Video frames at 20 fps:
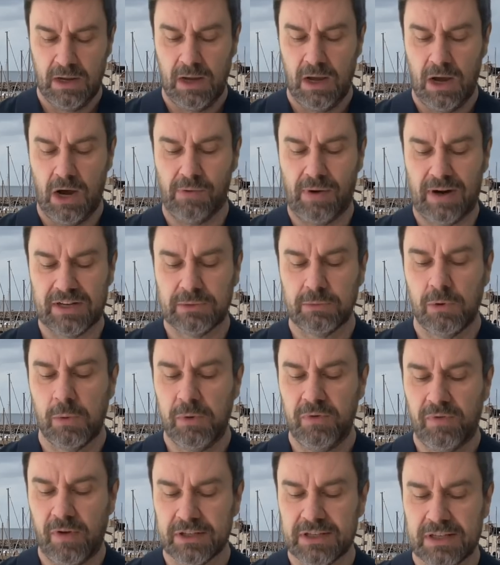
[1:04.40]
All right, so we'll
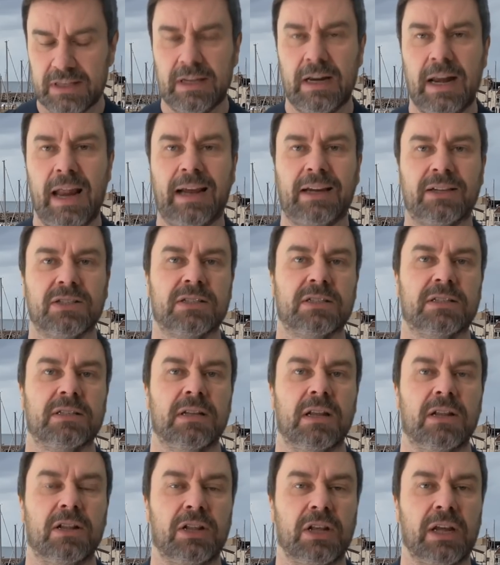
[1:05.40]
move on to the next
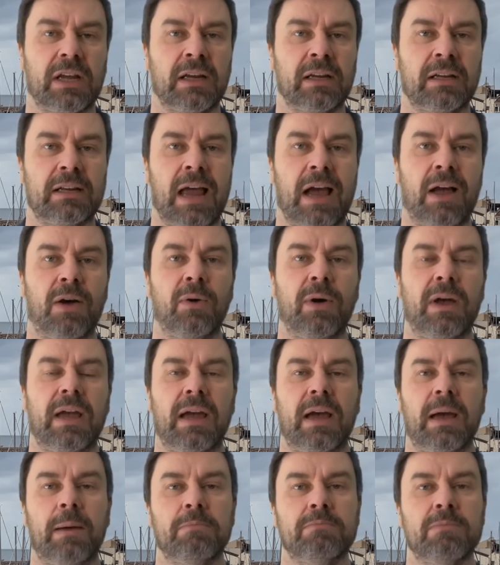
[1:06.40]
thing now.
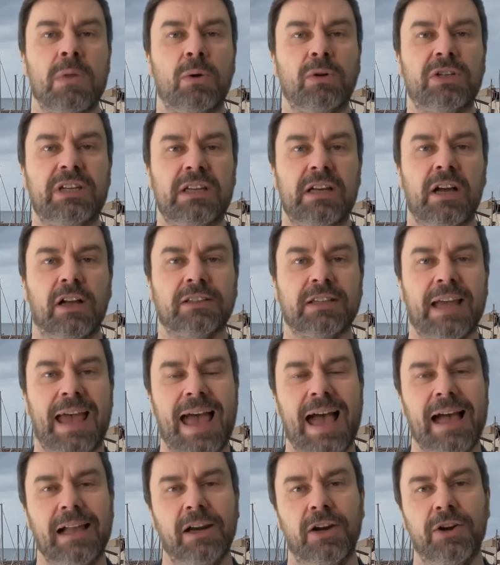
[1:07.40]
MotorYacht
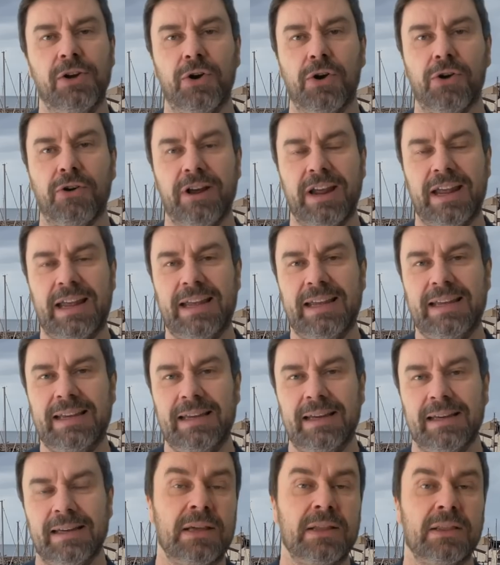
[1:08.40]
Elenora
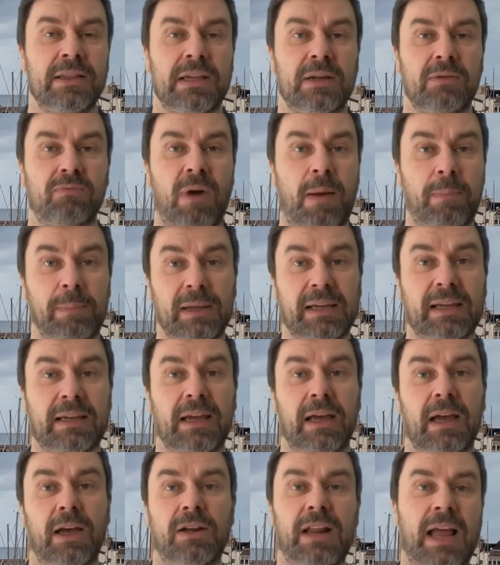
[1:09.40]
E, the
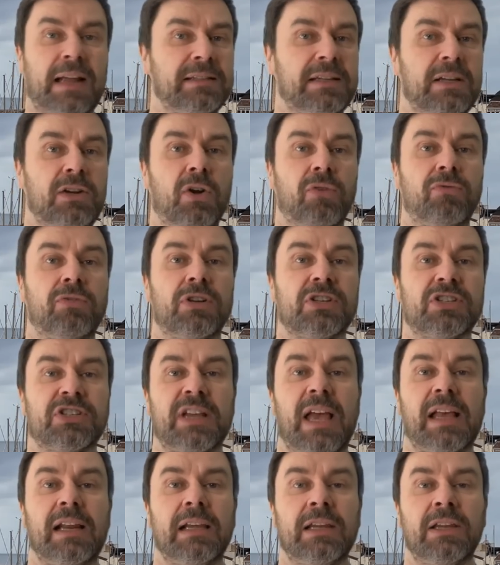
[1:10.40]
replica 1900
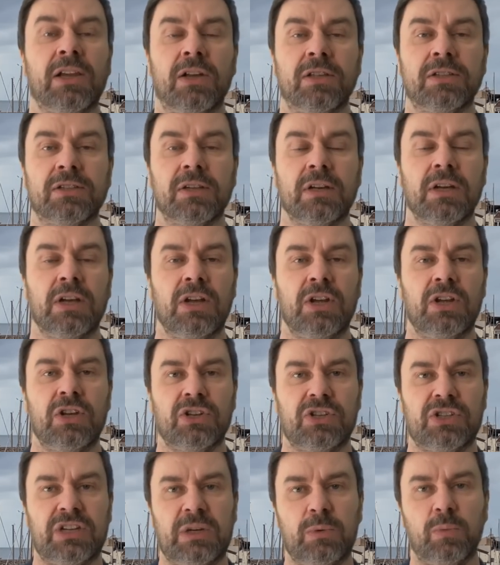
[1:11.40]
sailing yacht,
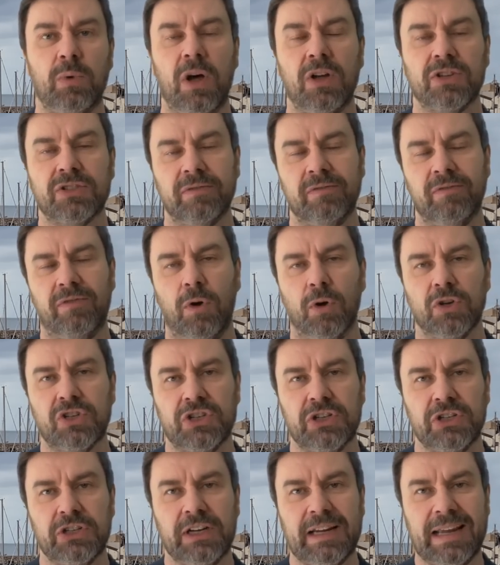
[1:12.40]
she was
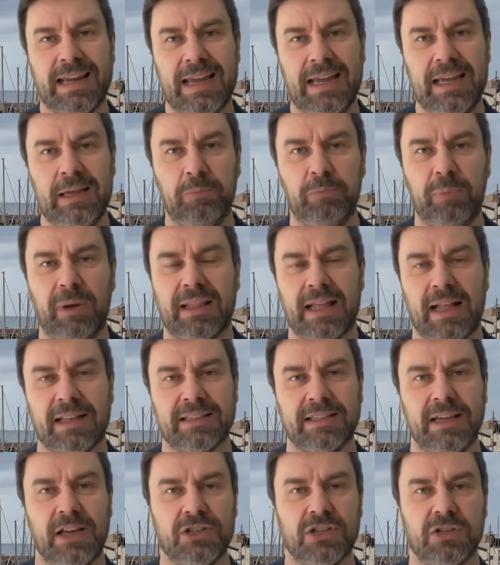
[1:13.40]
unfortunately hit by
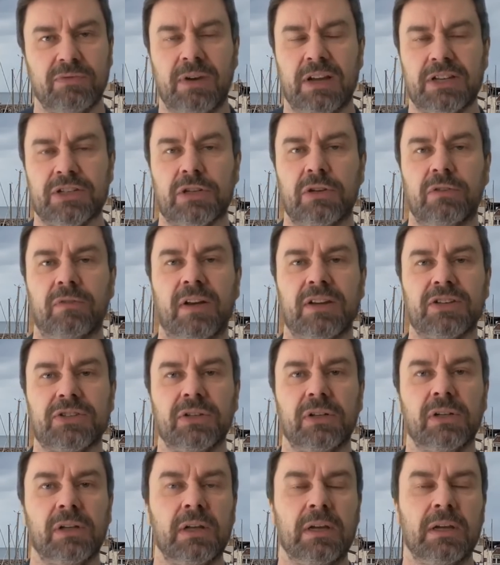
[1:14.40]
that search and rescue
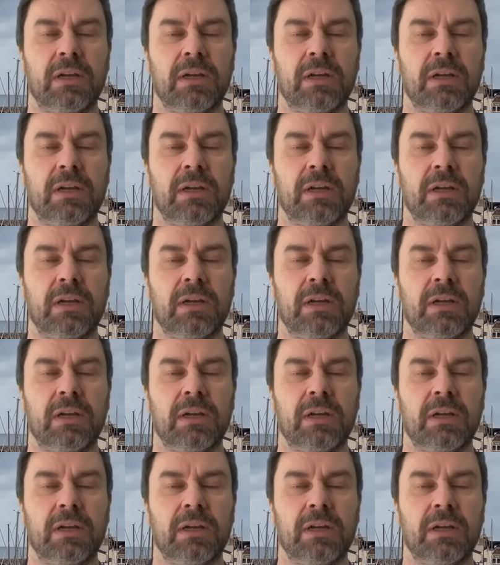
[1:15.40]
vessel